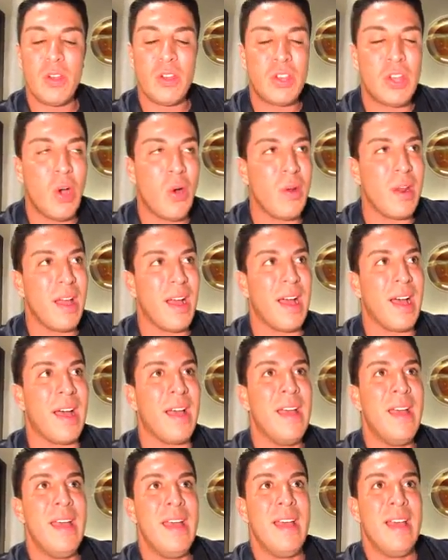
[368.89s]
Don't,
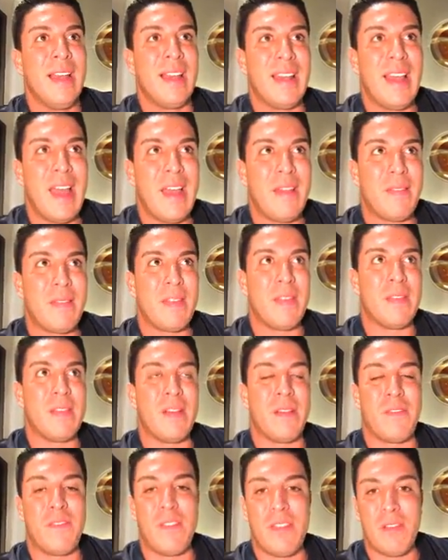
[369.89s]
uh, let the, the,